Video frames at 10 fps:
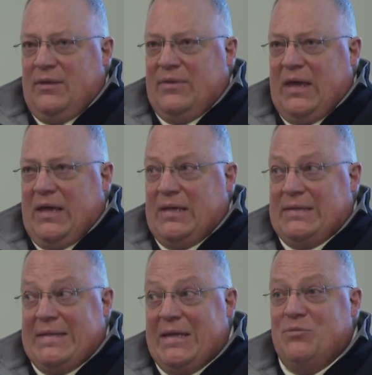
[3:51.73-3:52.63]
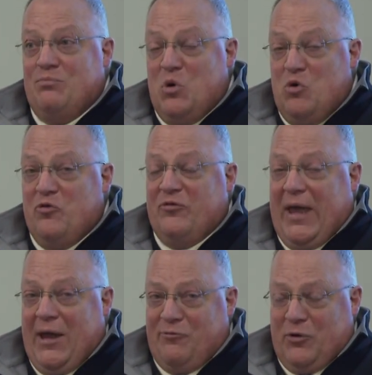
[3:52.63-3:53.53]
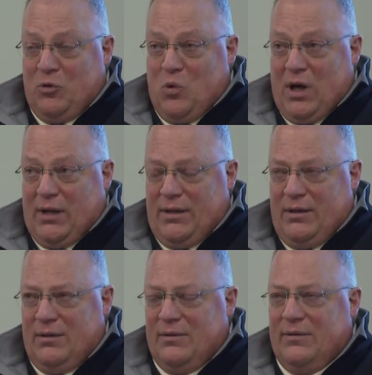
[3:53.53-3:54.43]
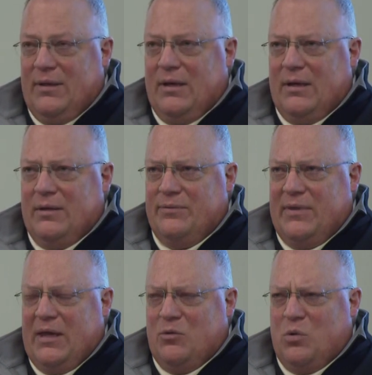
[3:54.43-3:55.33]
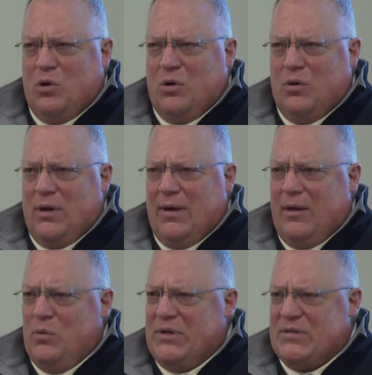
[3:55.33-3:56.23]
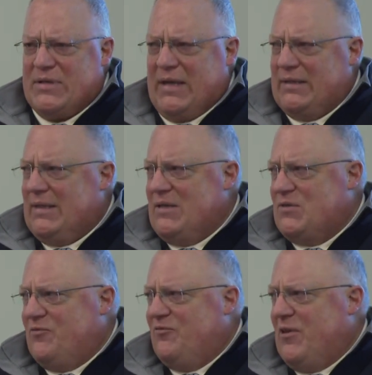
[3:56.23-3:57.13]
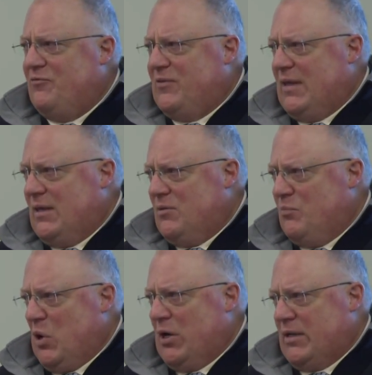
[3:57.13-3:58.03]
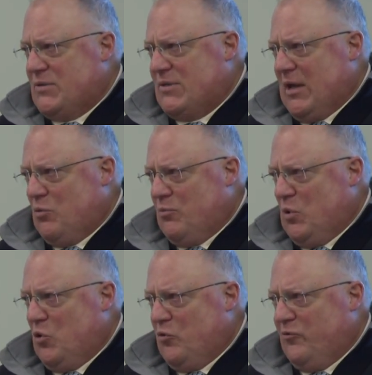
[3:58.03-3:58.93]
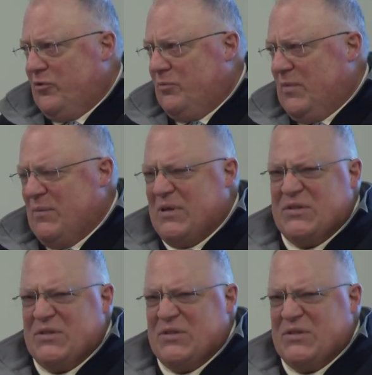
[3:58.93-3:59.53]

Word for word: they did move everyone. Uh, there were, I want to say, at least 50 bodies that were moved, maybe